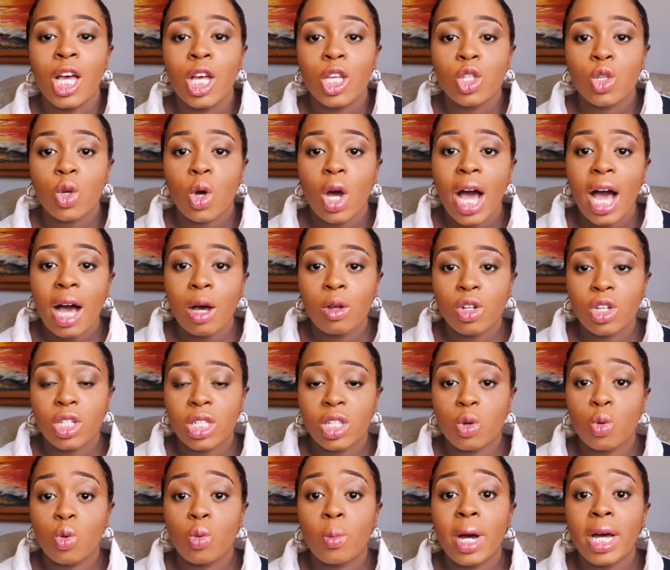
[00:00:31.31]
So how does
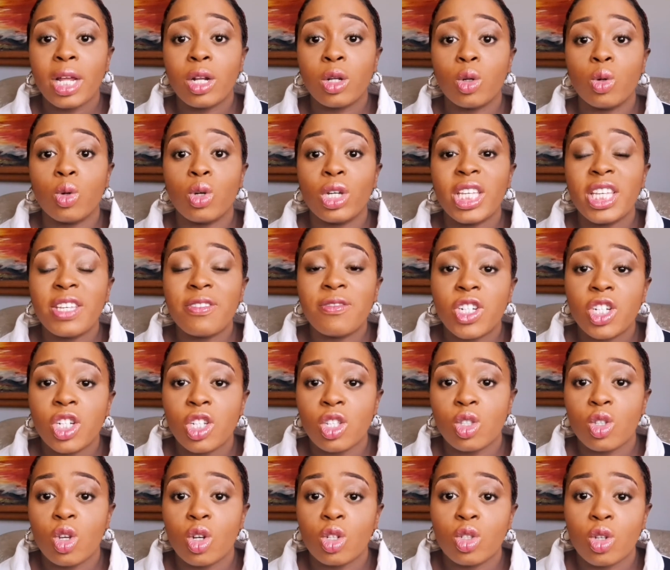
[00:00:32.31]
a woman know if
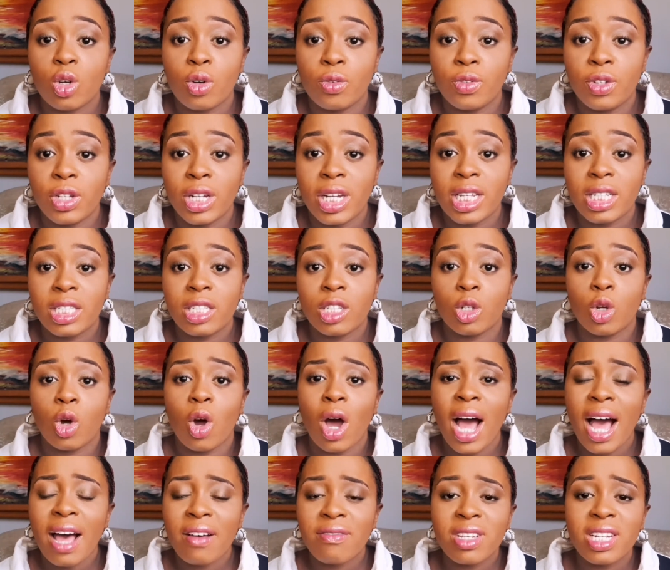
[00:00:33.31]
she's not ovulating
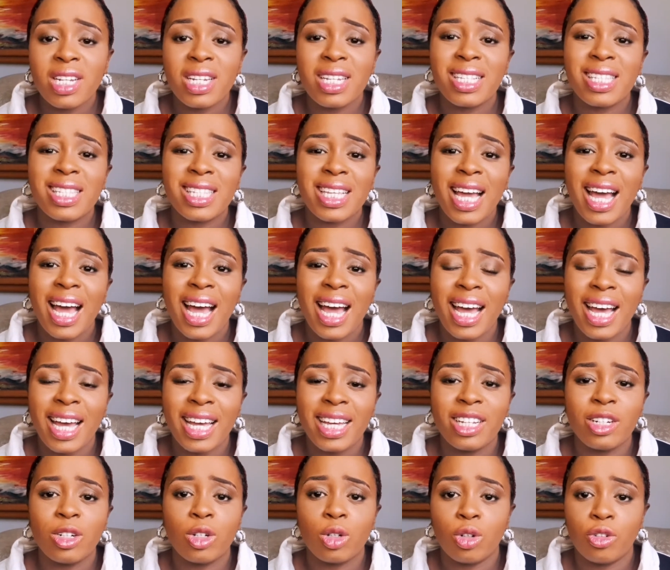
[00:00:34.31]
or having this
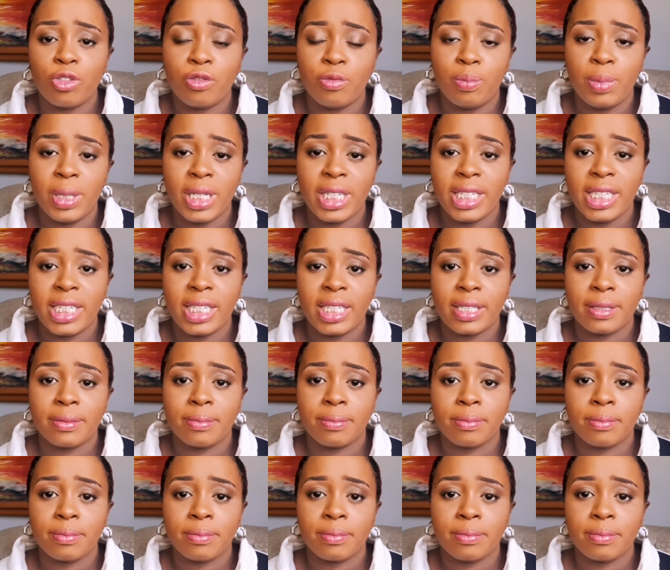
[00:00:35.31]
kind of bleeding?